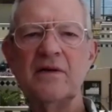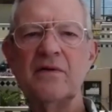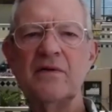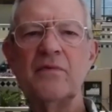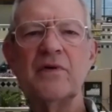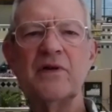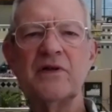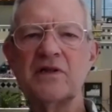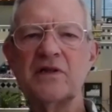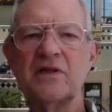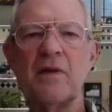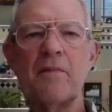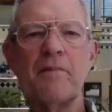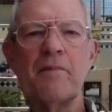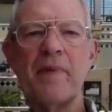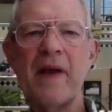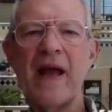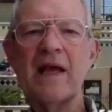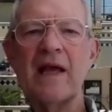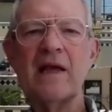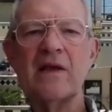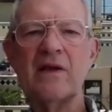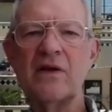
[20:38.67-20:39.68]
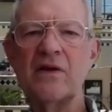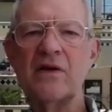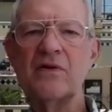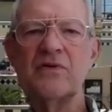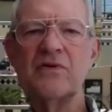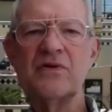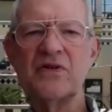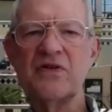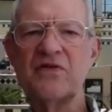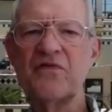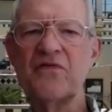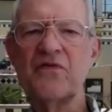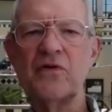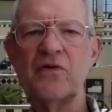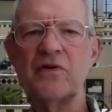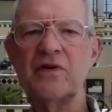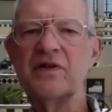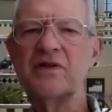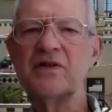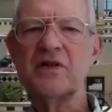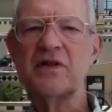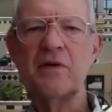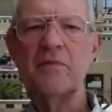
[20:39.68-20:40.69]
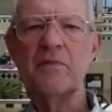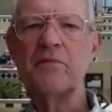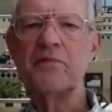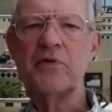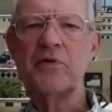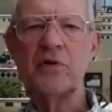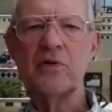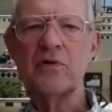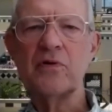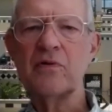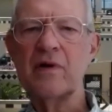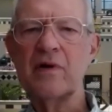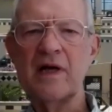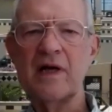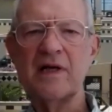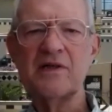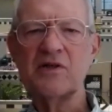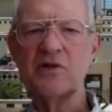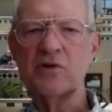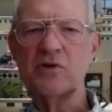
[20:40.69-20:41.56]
which the bank used for its computerized